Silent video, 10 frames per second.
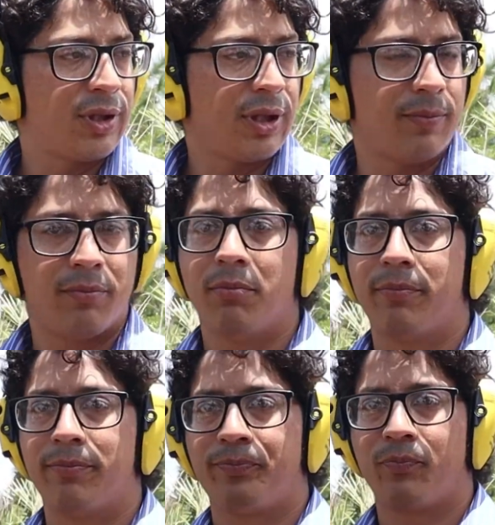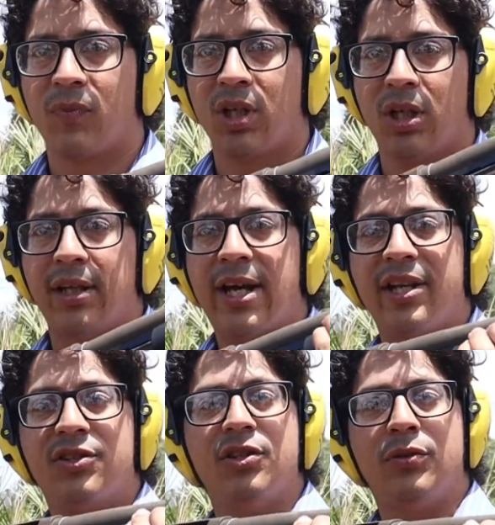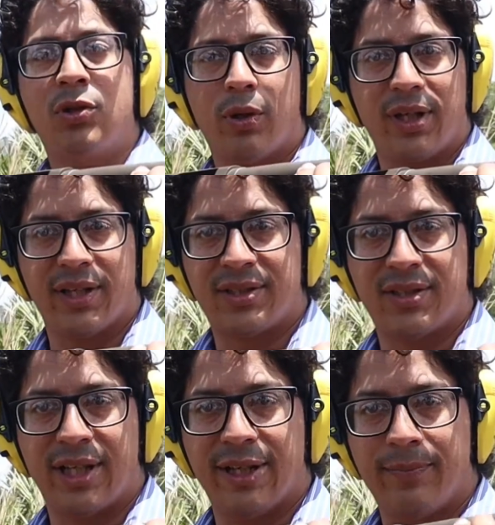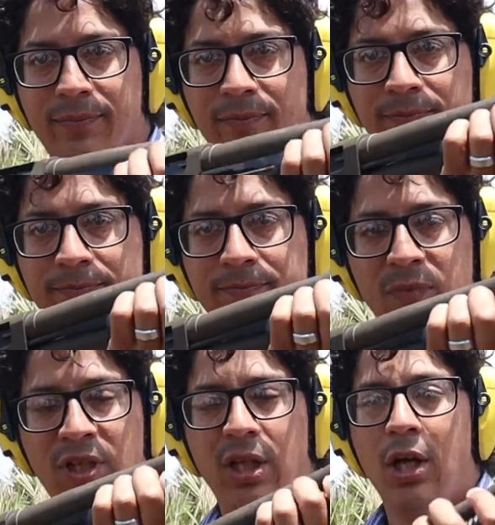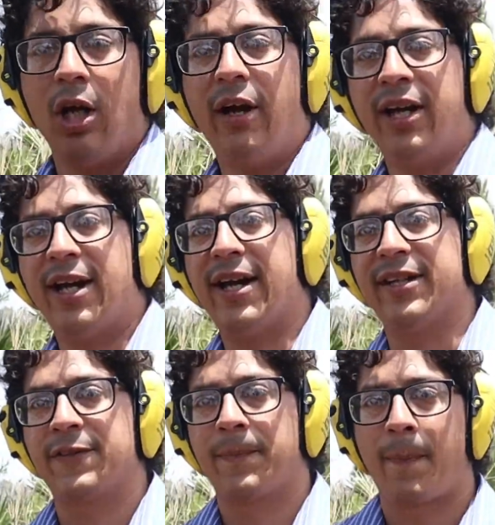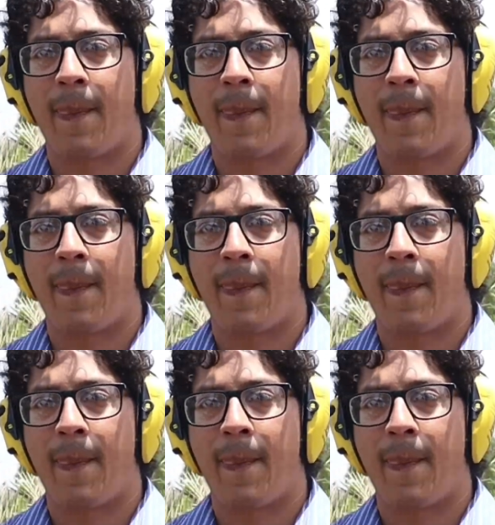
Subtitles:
So daddy's new toilets. Alright guys,